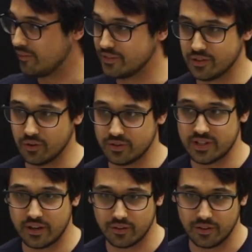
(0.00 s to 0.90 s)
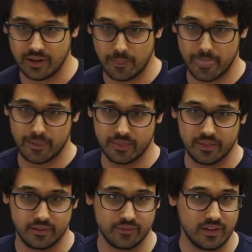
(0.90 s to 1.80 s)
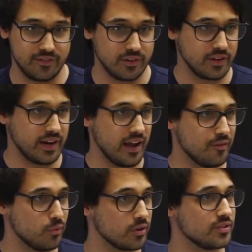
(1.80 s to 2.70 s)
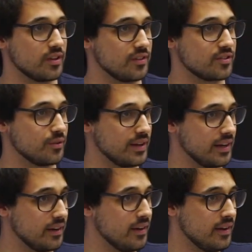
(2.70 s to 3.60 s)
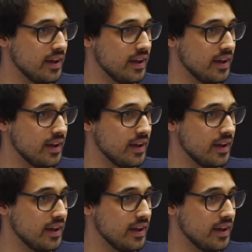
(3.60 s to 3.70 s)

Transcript: So generally, if you're going to have words on the screen